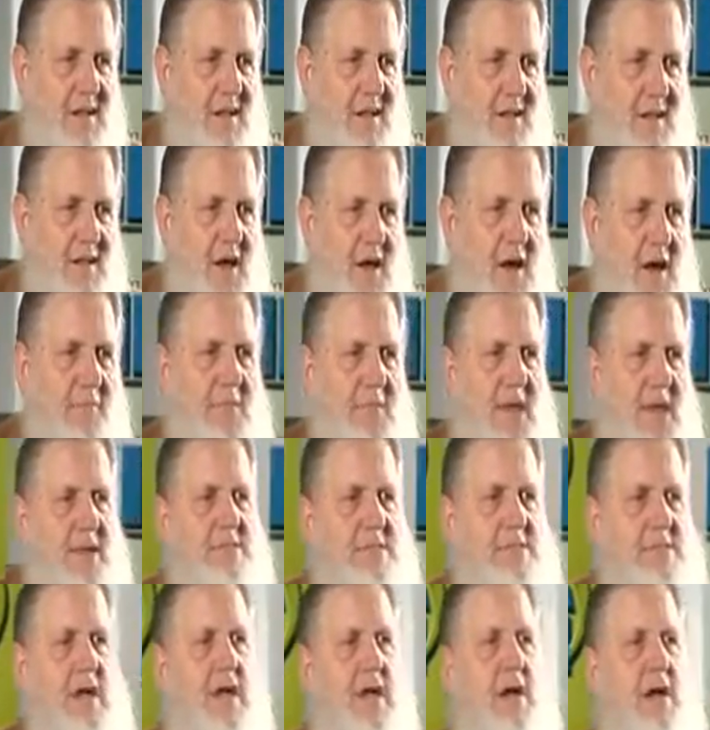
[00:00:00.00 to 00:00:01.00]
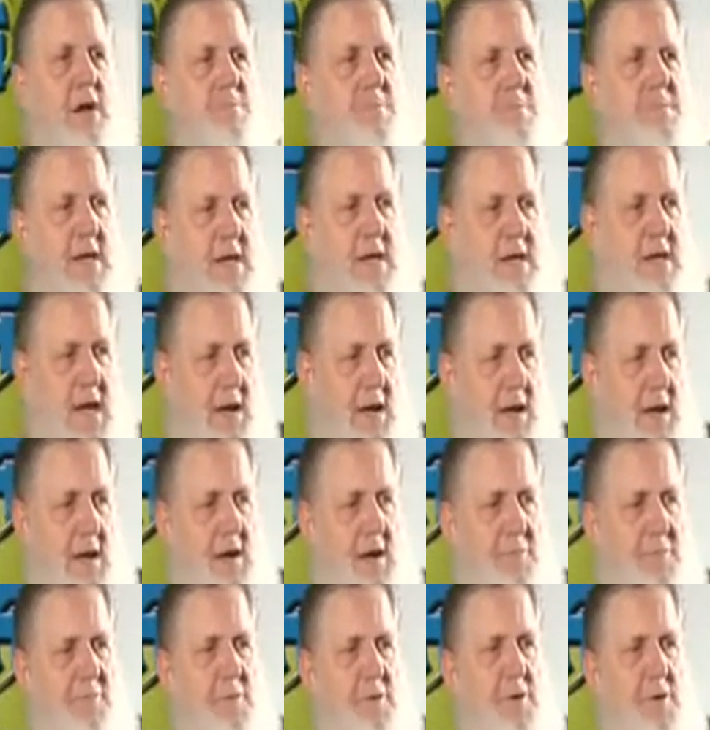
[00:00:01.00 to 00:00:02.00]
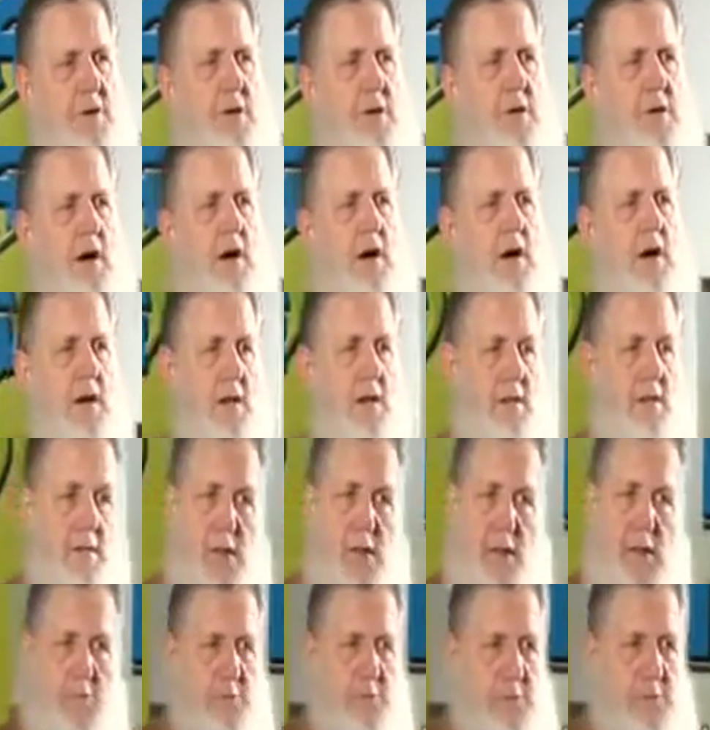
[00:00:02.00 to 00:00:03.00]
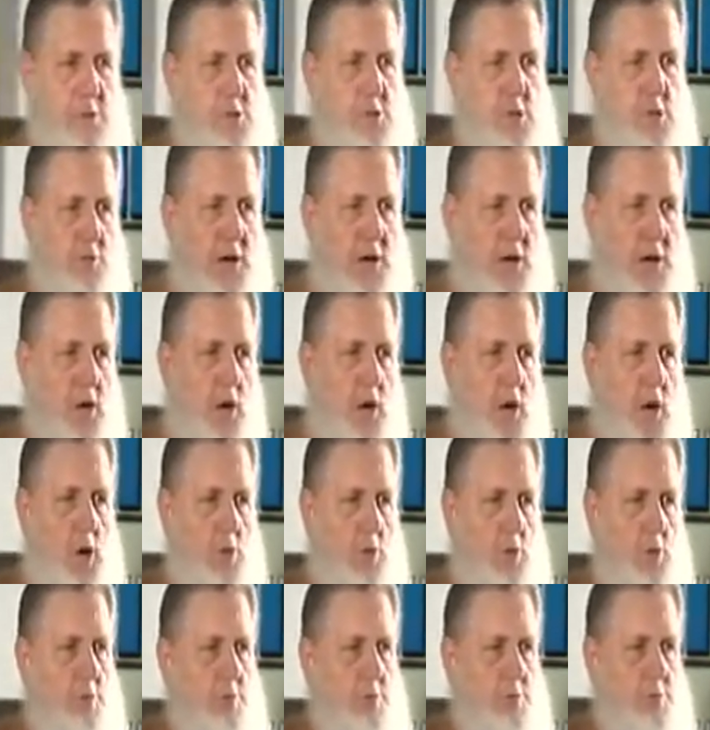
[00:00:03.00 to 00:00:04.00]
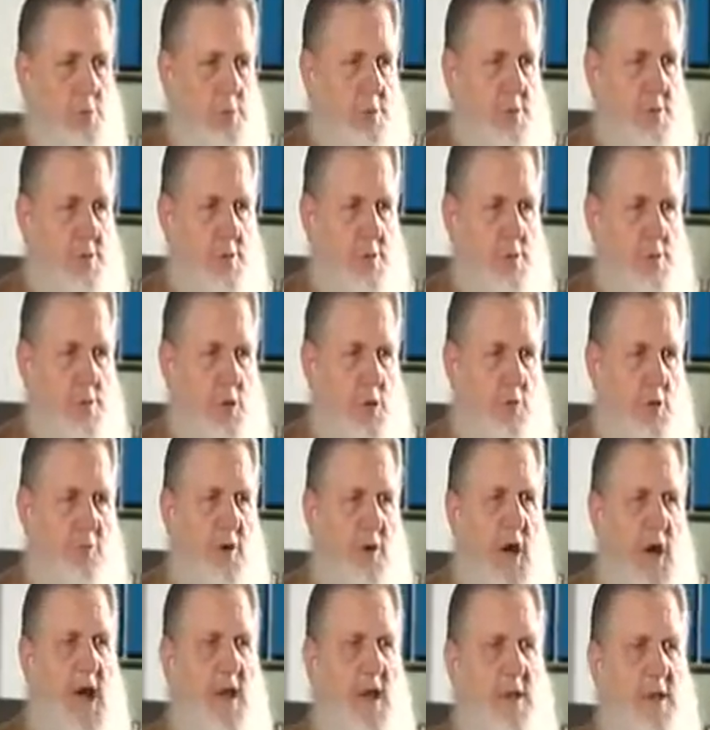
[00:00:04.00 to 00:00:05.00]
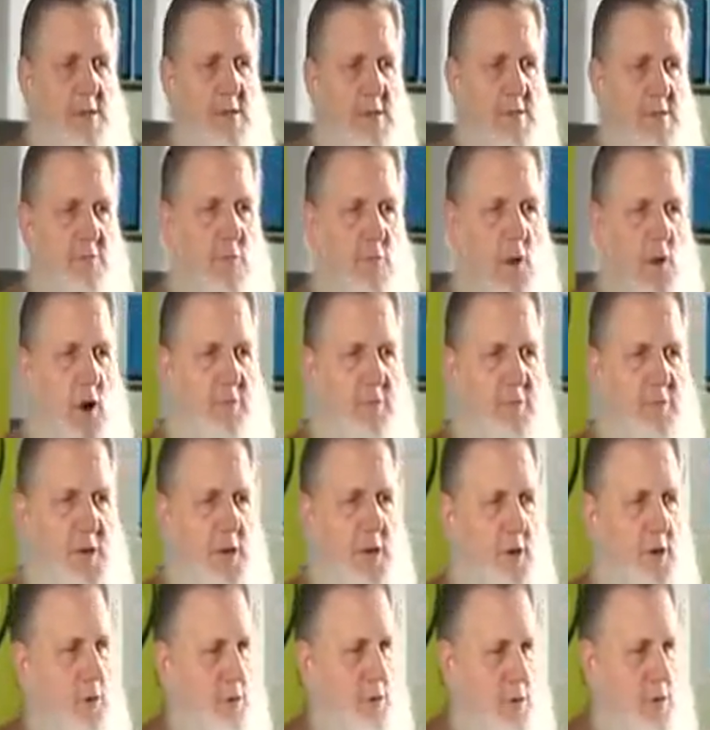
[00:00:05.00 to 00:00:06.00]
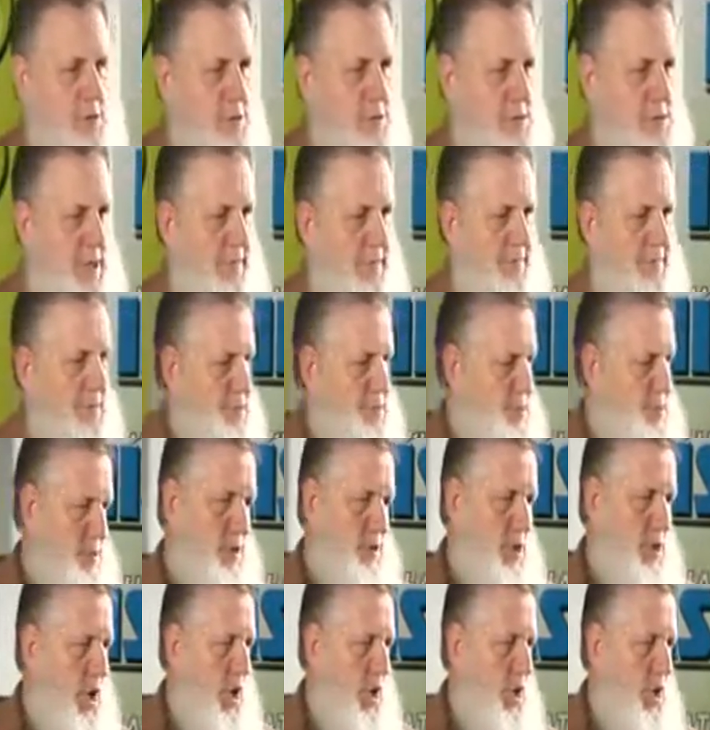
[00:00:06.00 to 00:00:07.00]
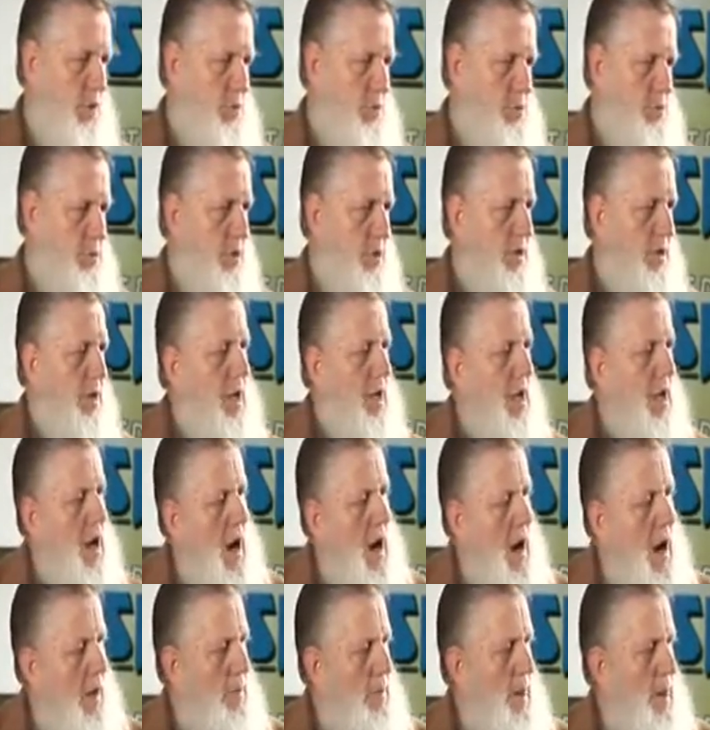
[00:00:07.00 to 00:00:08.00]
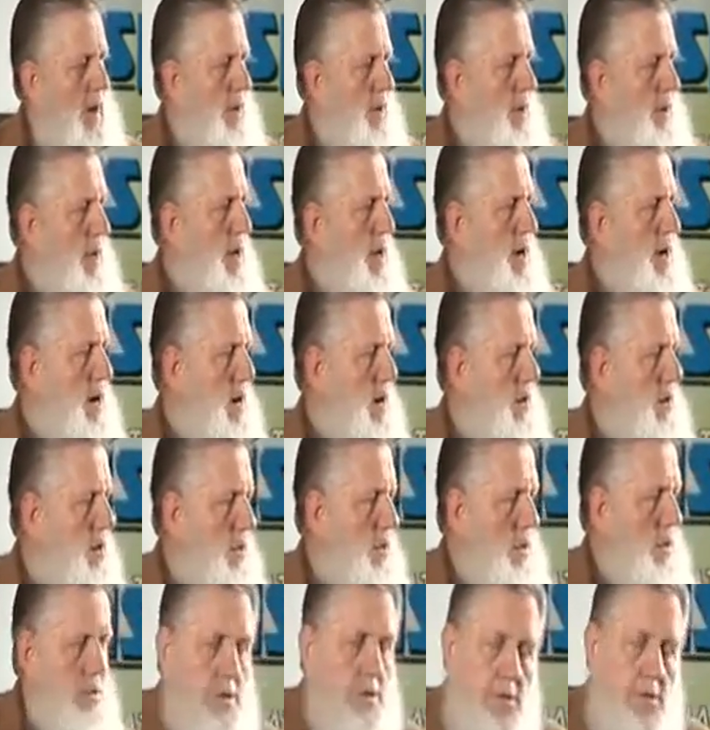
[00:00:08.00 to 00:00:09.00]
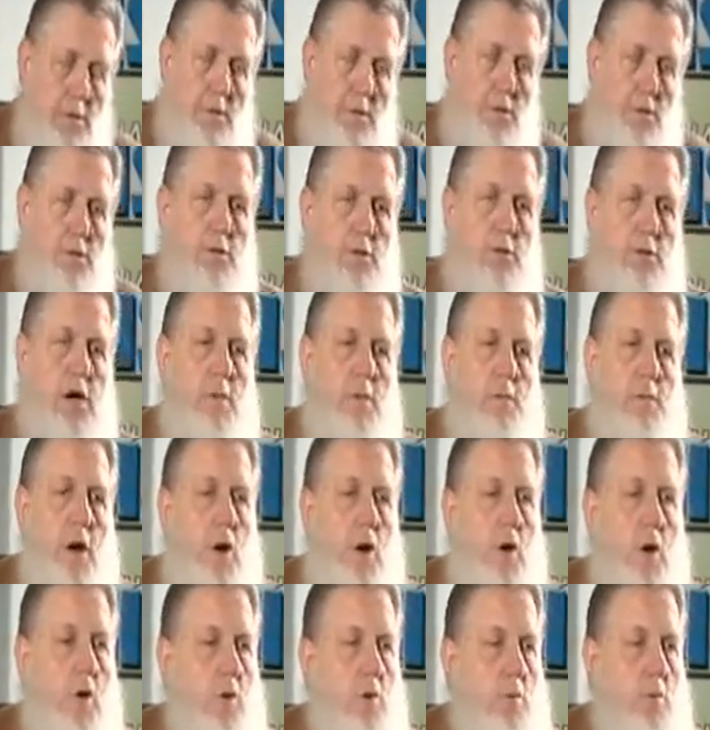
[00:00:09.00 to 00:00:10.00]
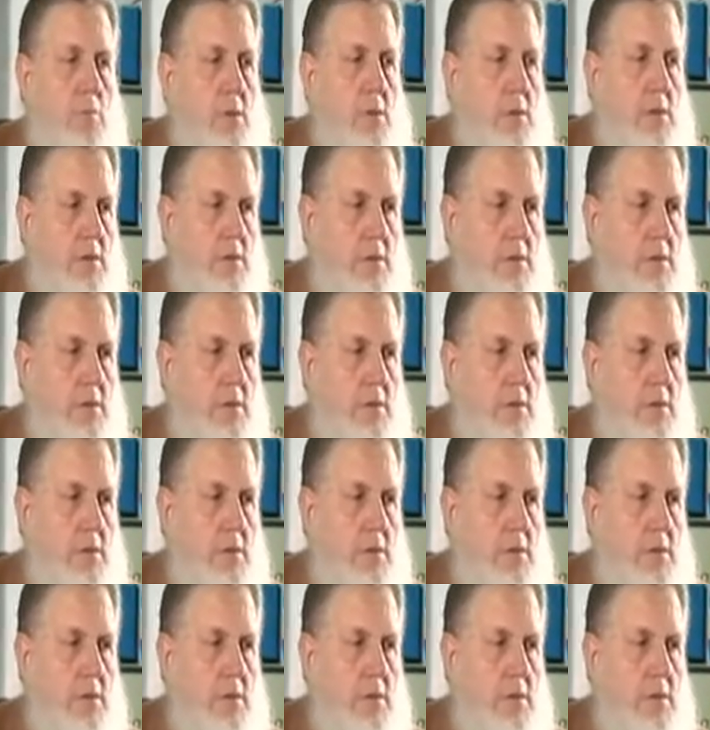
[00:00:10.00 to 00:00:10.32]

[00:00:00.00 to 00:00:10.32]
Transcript: Now, if that's not upside down enough for you, and I was just talking about clothes, which there's no violence involved here whatsoever, just clothes. How about now you come home